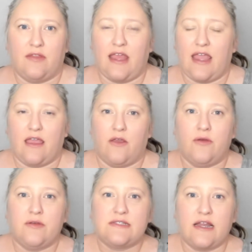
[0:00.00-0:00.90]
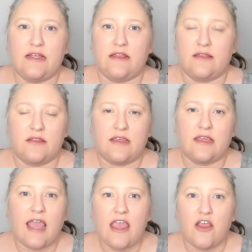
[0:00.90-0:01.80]
Like, who's going to
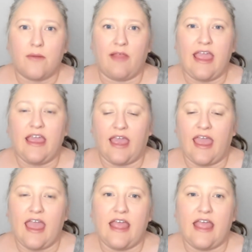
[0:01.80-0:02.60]
get your blanket